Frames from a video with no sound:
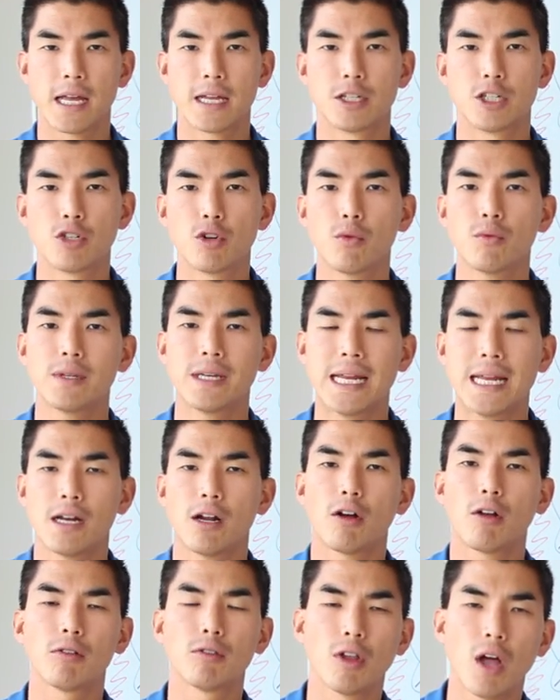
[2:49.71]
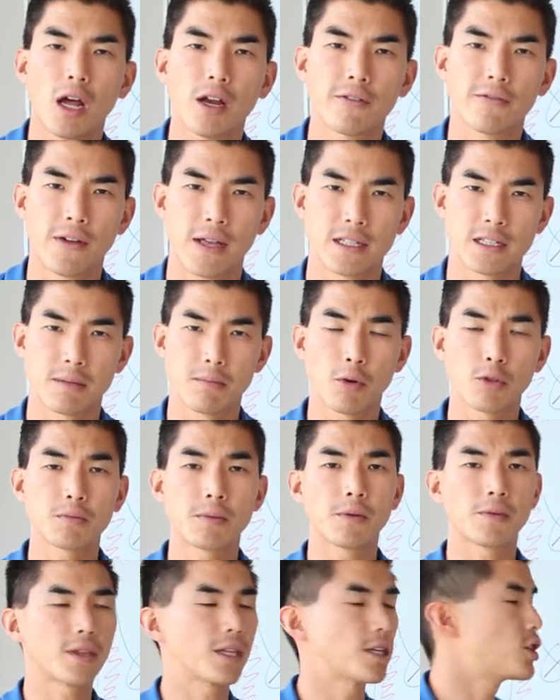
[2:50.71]
And you don't need a lot of fans.
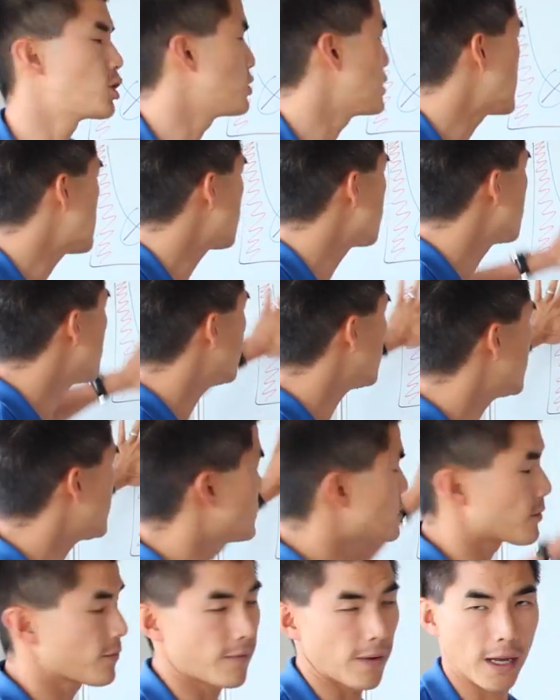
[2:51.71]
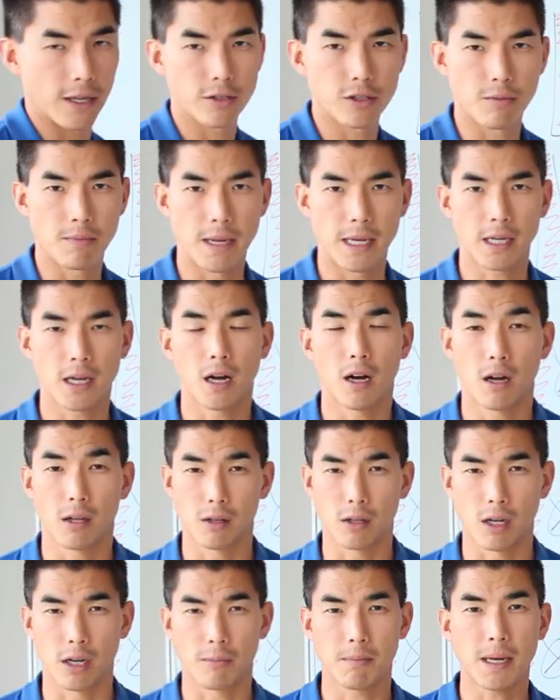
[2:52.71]
Most people think you need millions of fans to make a
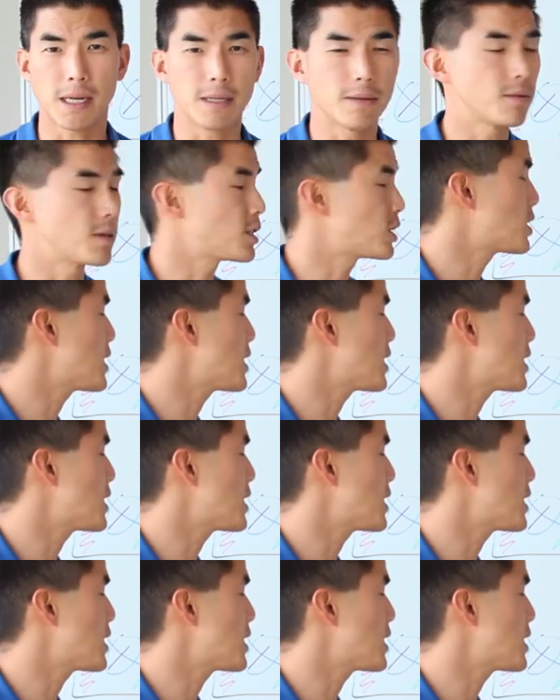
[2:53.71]
lot of money.